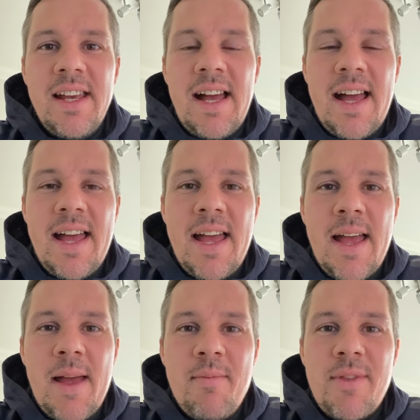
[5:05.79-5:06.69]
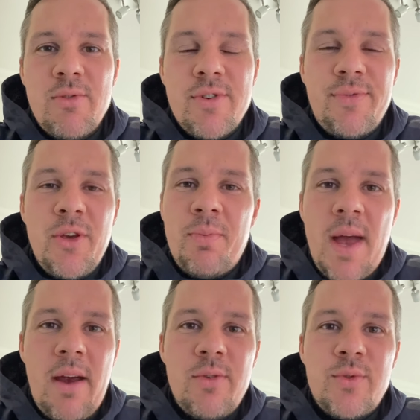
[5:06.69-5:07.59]
There was a few
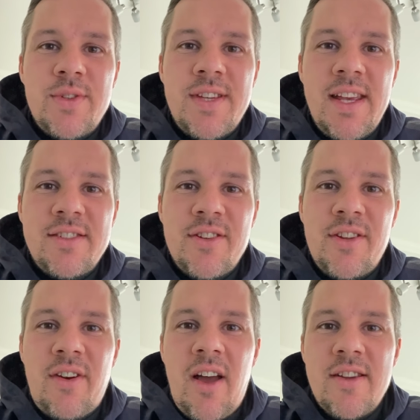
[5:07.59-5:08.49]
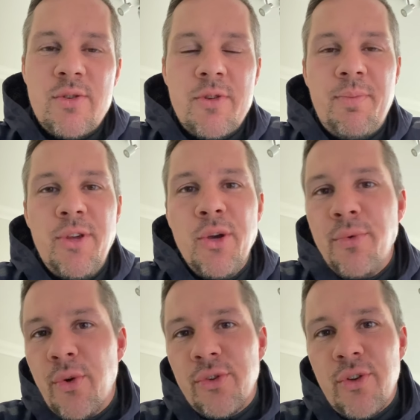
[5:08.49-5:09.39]
parents with tears in their eyes. It was a
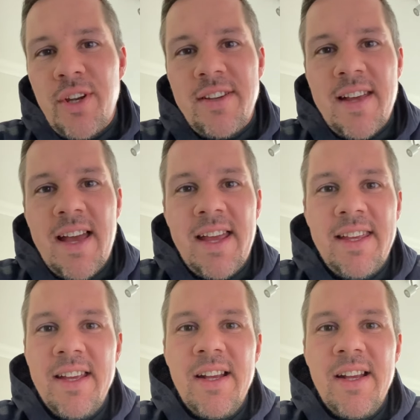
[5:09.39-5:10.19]
beautiful sunny day.